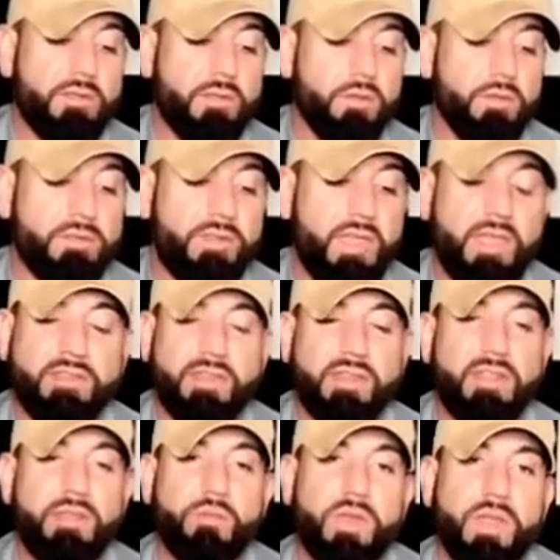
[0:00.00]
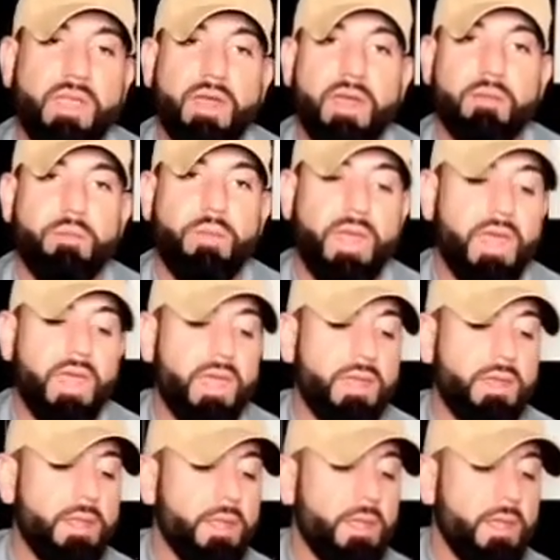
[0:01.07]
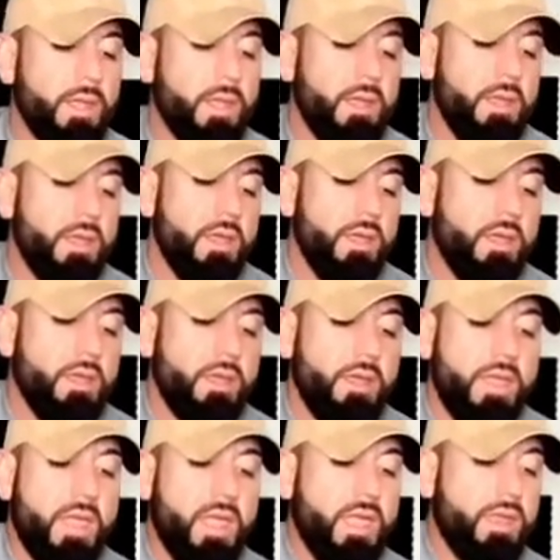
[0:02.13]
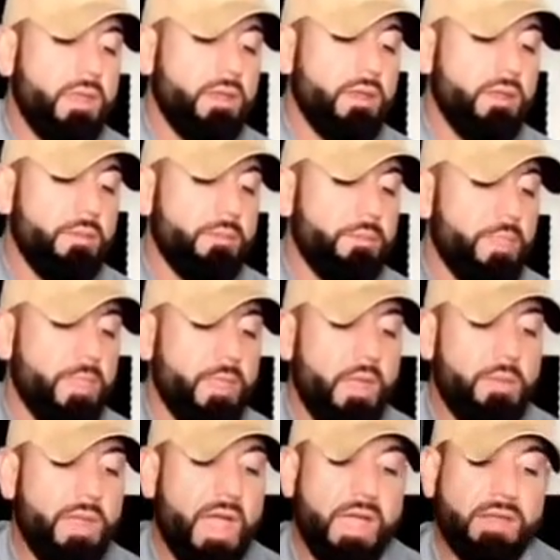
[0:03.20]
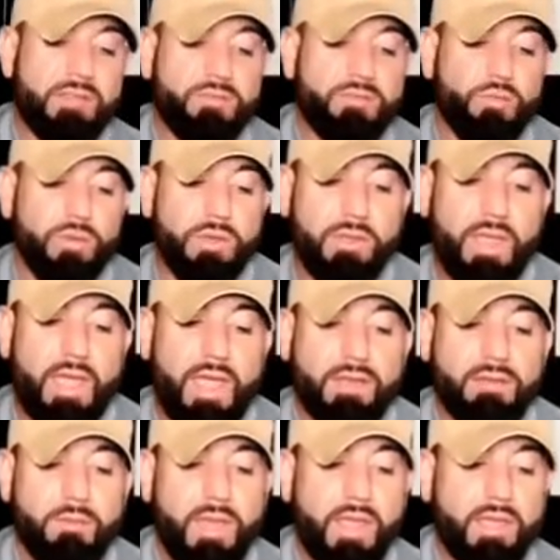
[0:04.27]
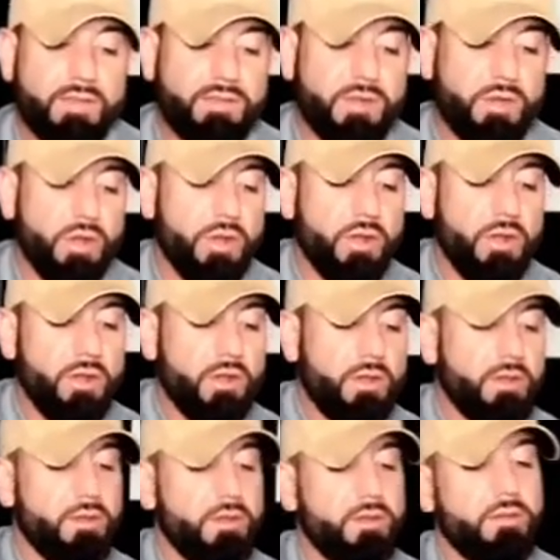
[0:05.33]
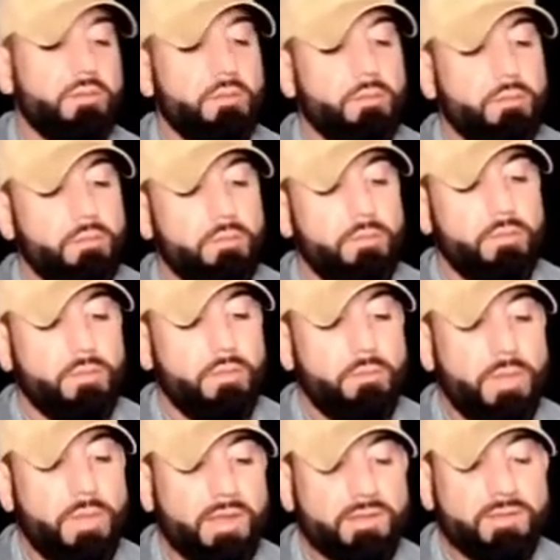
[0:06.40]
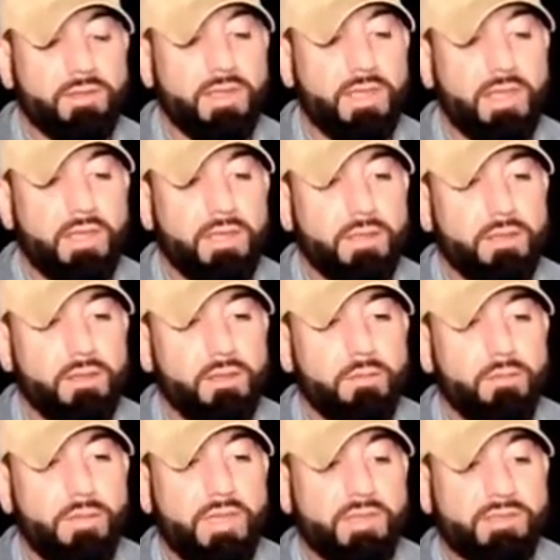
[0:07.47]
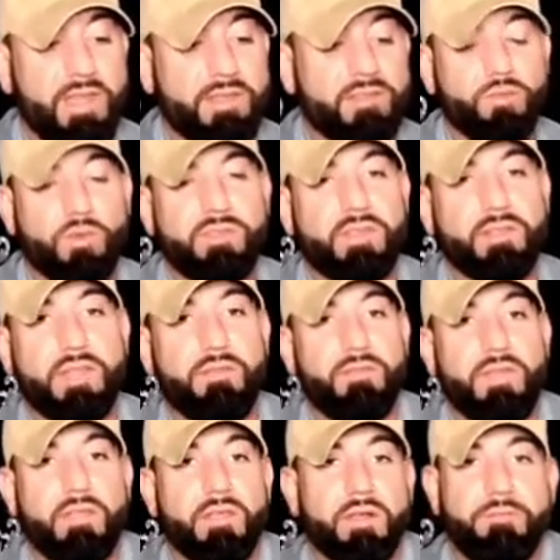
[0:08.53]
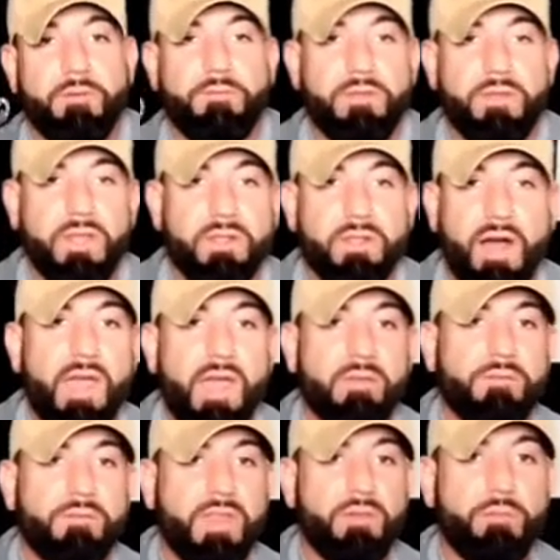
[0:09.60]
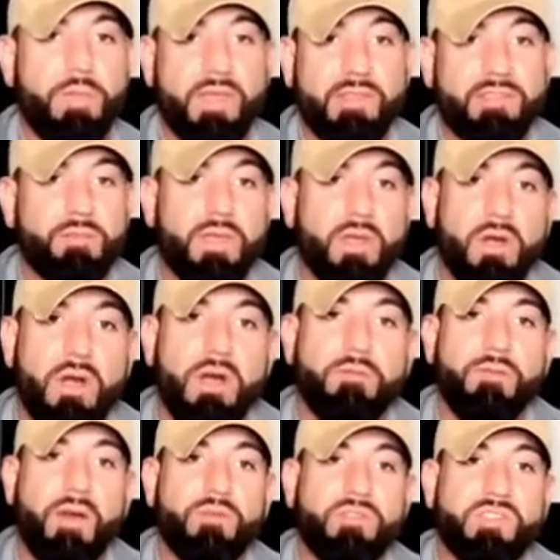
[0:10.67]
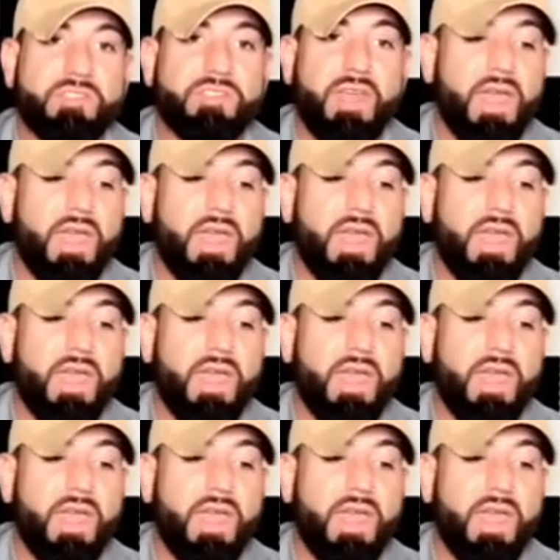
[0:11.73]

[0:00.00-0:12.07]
there was days I didn't want to get out of bed, and I mean, I just really had to make a turn mentally because I just wasn't living a fulfilling life, and it pissed me off. I was just like,